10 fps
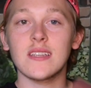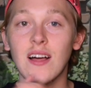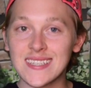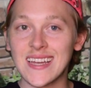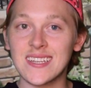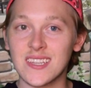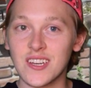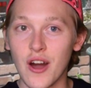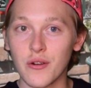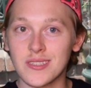Now let's get to the
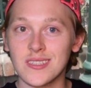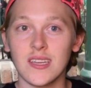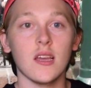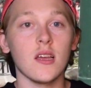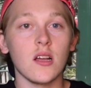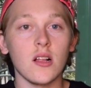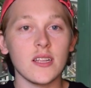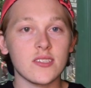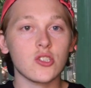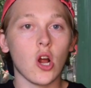ghosts.
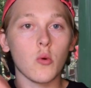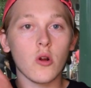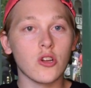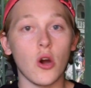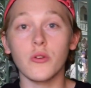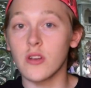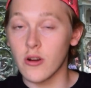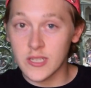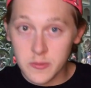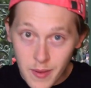Let's start where ghosts
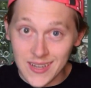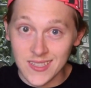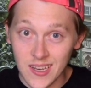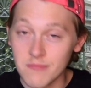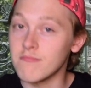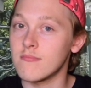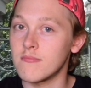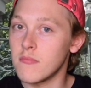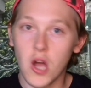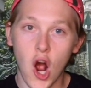are expected.
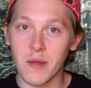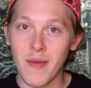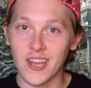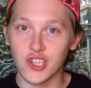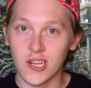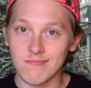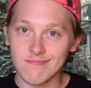Haunted Mansion.